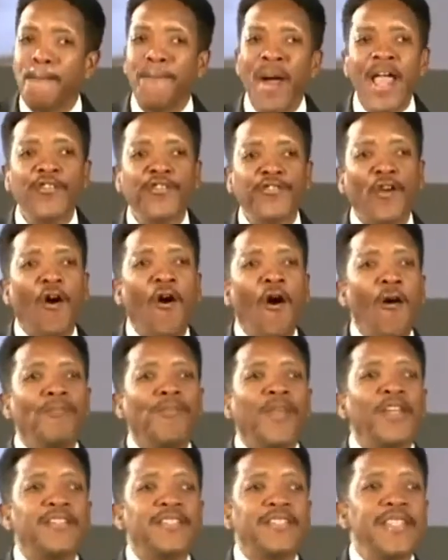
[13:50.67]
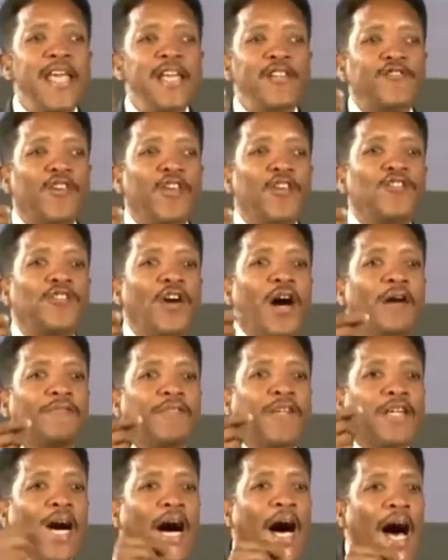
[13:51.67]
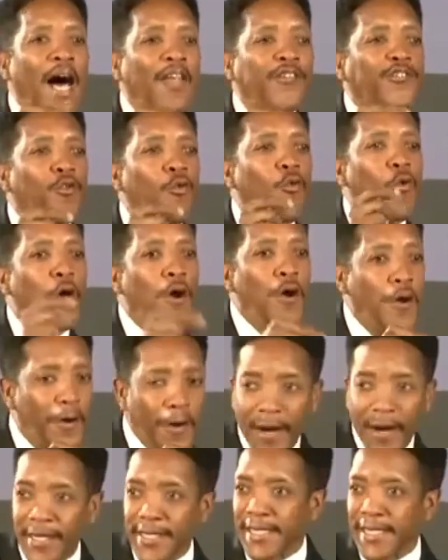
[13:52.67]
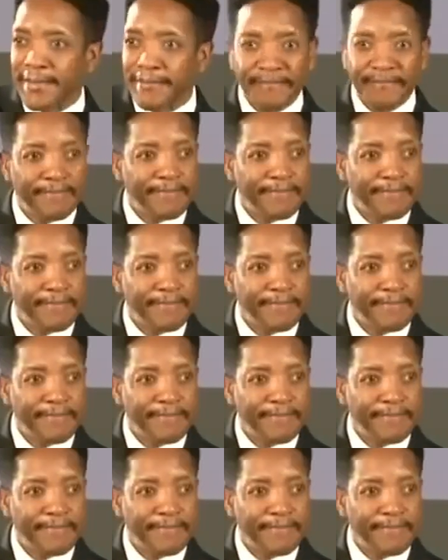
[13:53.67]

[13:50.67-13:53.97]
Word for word: based on the teachings of God's word.